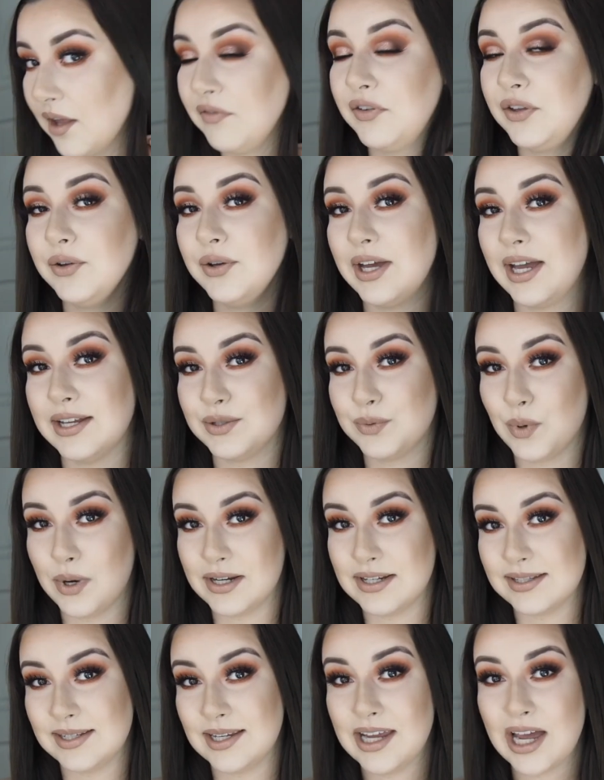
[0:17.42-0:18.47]
If you guys want
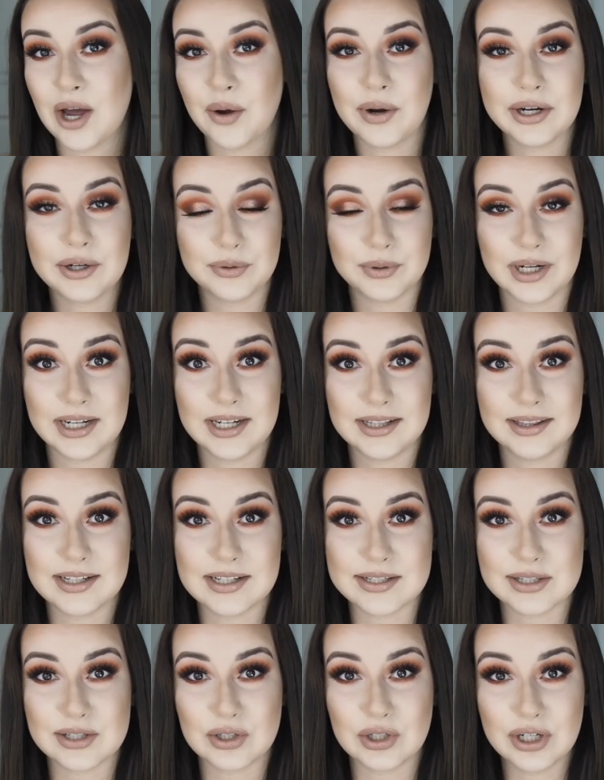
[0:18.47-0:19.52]
to see how I created
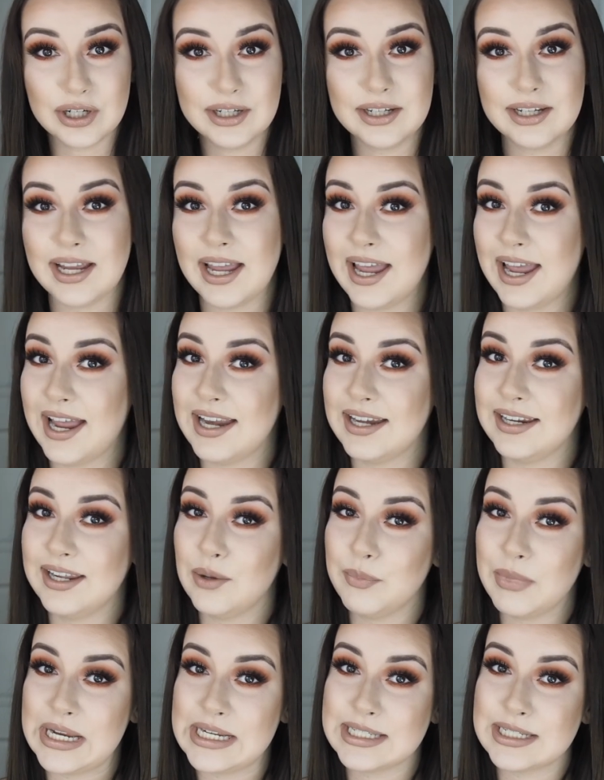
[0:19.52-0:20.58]
this look and
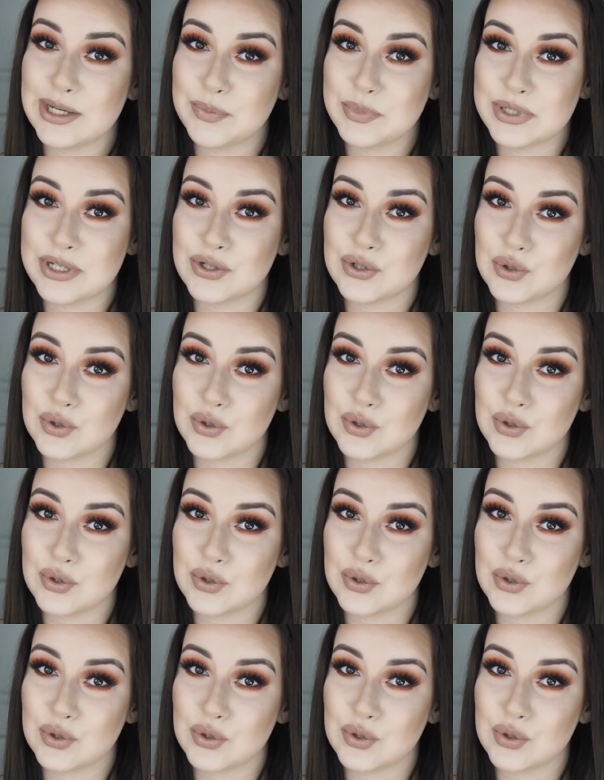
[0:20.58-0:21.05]
get my tips and